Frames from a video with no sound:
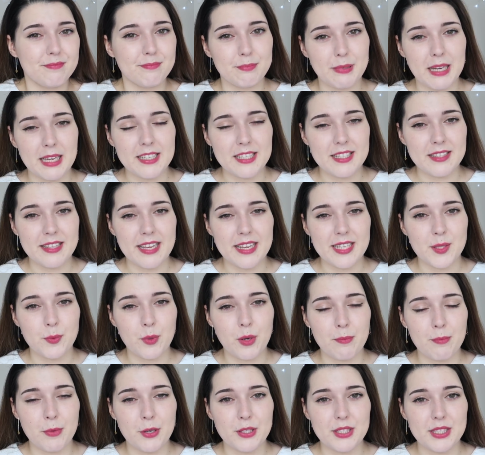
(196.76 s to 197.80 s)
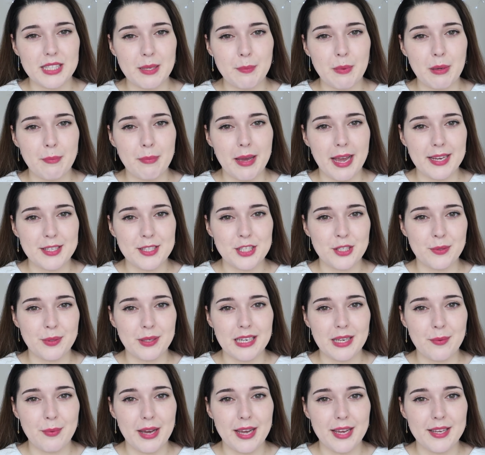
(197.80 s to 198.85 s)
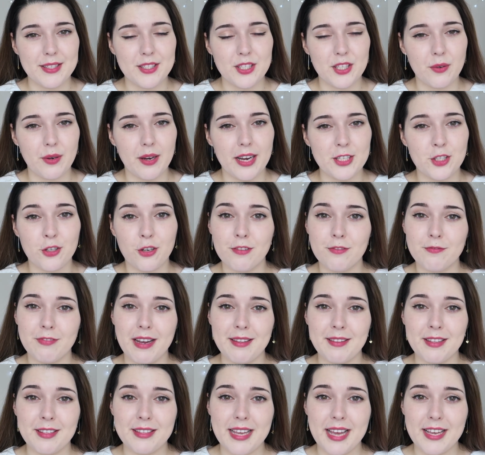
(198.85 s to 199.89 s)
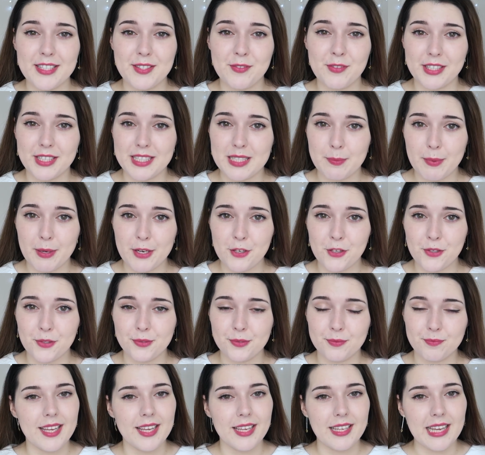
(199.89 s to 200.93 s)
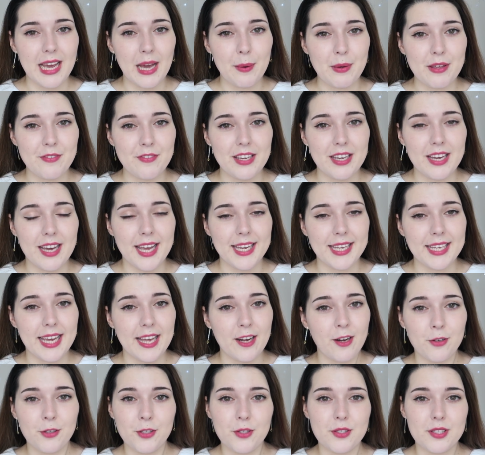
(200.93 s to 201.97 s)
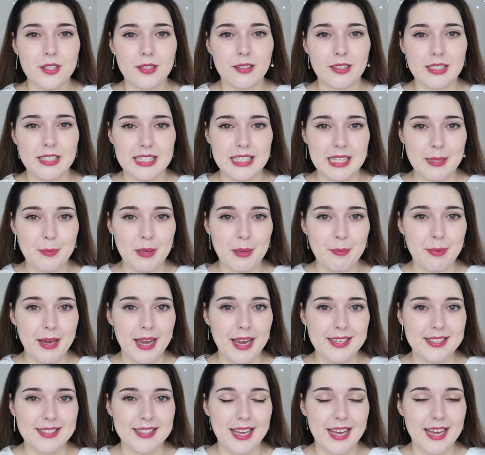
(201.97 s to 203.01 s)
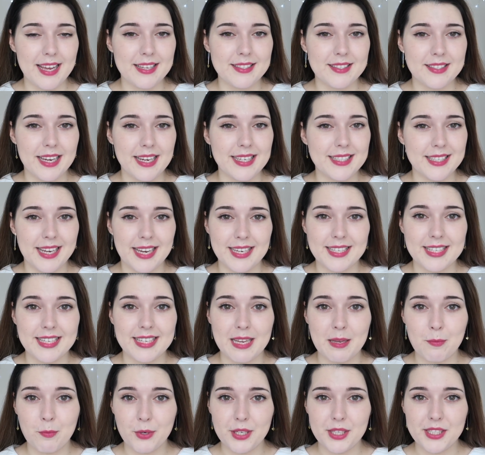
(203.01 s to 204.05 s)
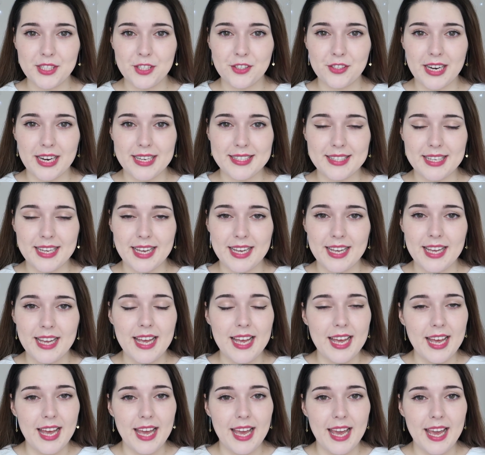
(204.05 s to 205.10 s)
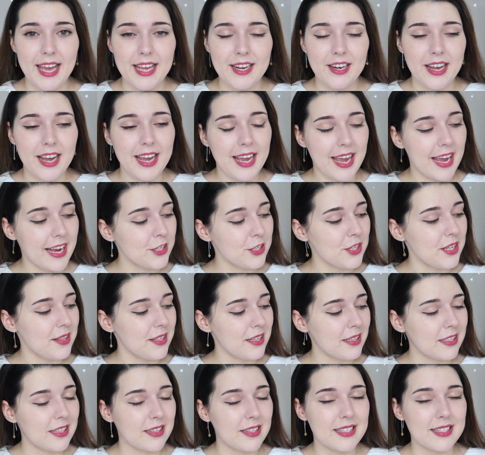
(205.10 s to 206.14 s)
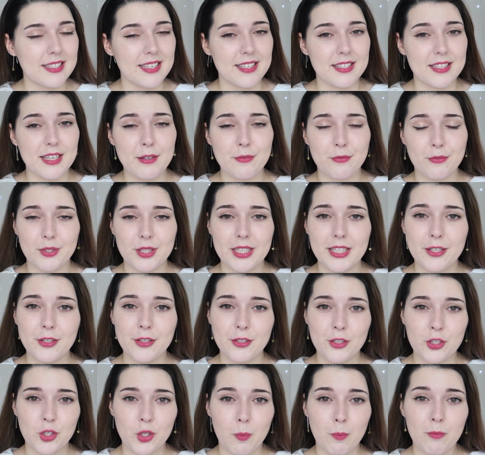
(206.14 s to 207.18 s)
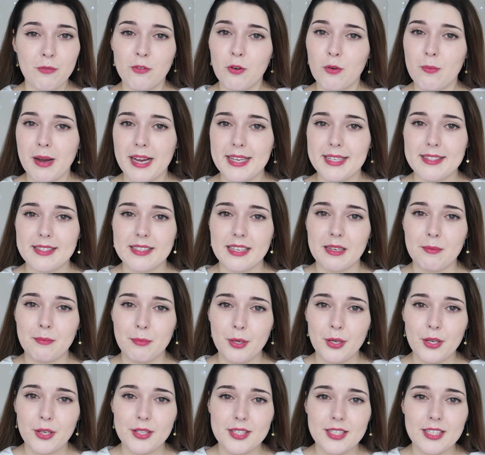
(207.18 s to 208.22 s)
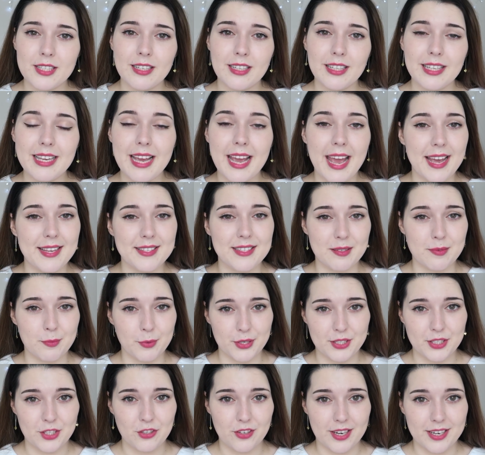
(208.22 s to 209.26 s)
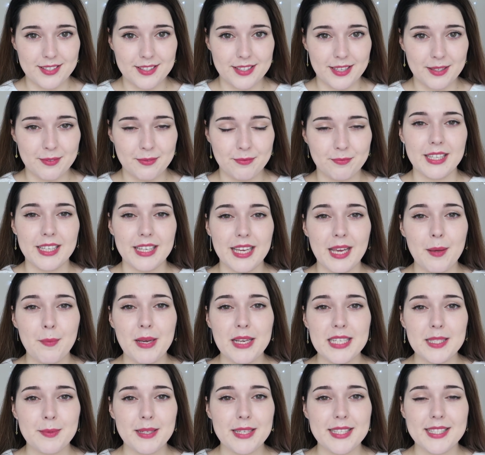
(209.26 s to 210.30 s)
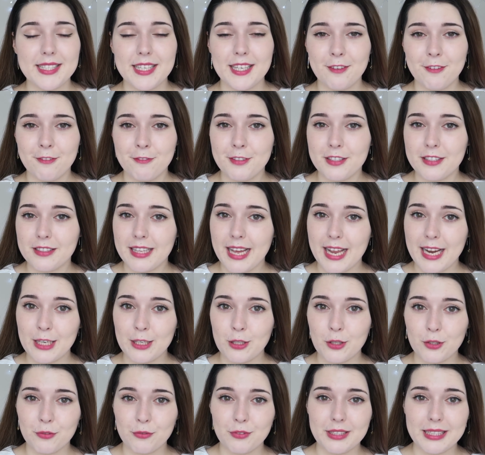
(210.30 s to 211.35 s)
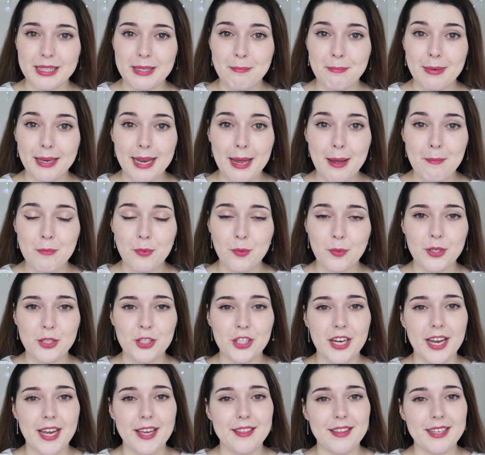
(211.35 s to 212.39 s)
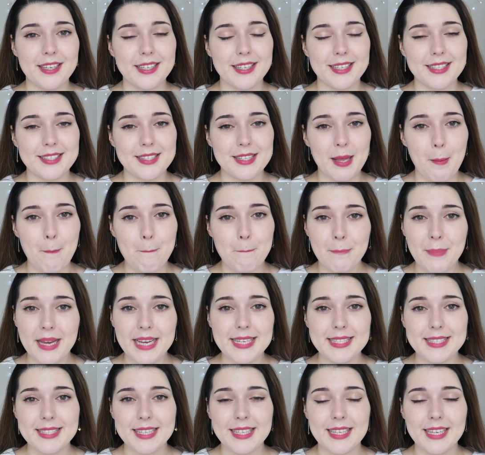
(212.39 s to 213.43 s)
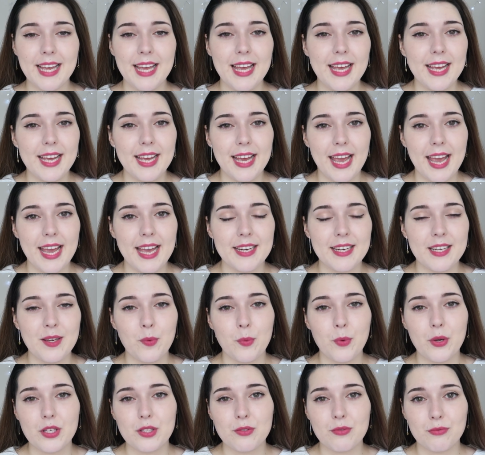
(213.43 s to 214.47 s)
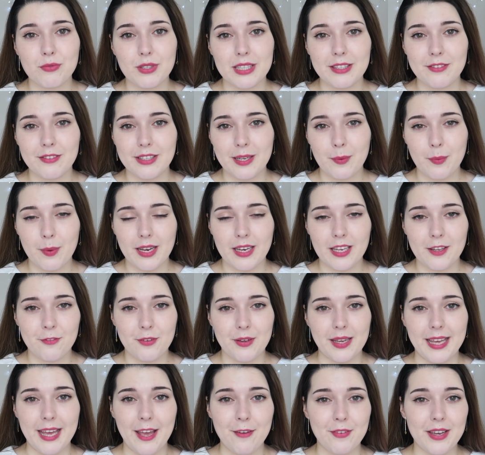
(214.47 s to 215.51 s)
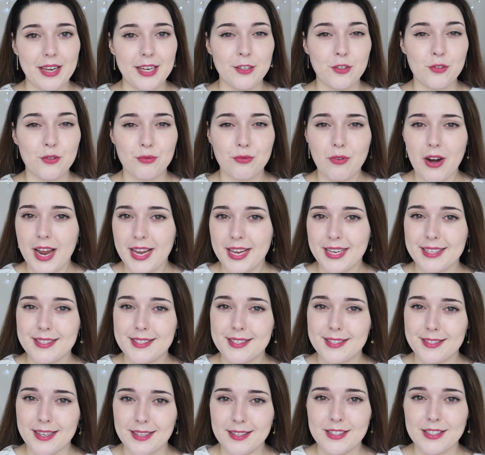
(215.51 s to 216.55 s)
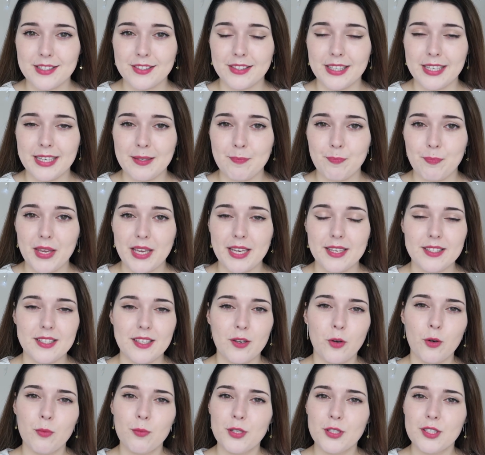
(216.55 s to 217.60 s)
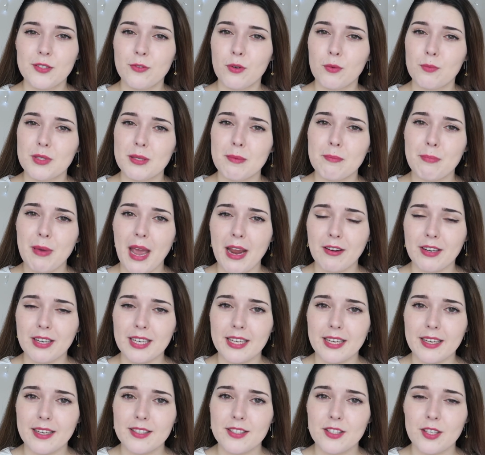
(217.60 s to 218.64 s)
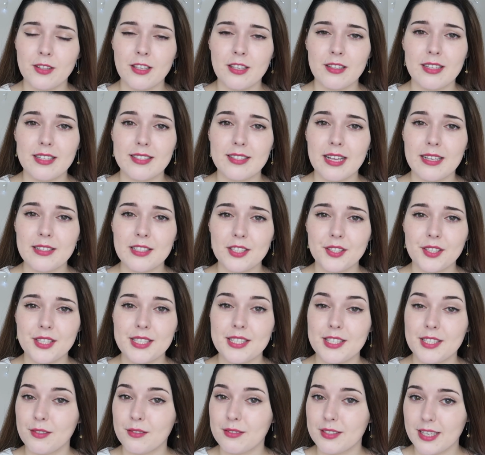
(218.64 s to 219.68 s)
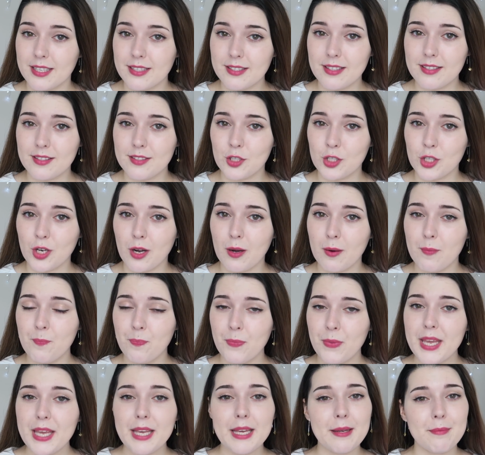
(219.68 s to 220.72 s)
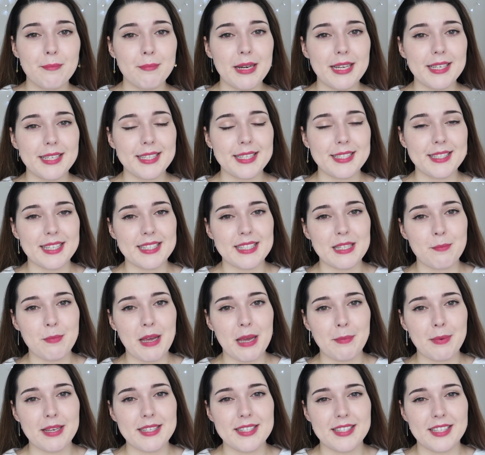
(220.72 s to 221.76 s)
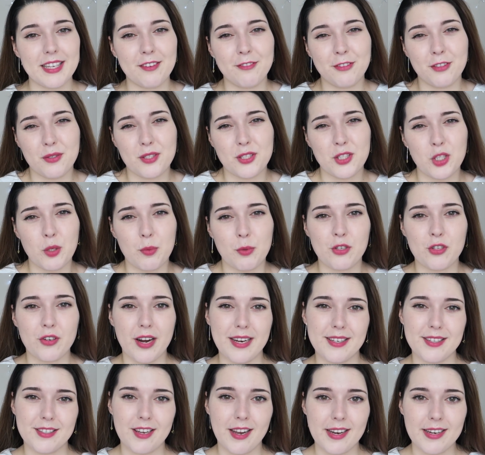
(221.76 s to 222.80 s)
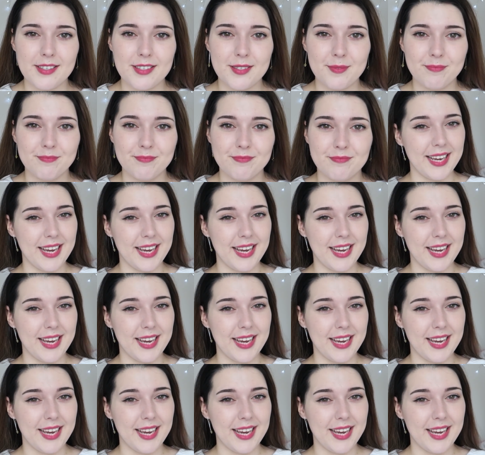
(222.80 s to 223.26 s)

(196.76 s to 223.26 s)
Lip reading: but that's what most sleeping packs do anyway, so I don't find that that's very special. However, I cannot use a lot of sleeping packs as a day-to-day moisturiser, and I actually think that this does a really good job for my skin personally as a moisturiser. It makes my skin feel and look really plump, which I think is amazing, and it works really well if I have a drying sunscreen because it almost forms a barrier so that the sunscreen still does its job, but it doesn't make my skin feel super dry and tight.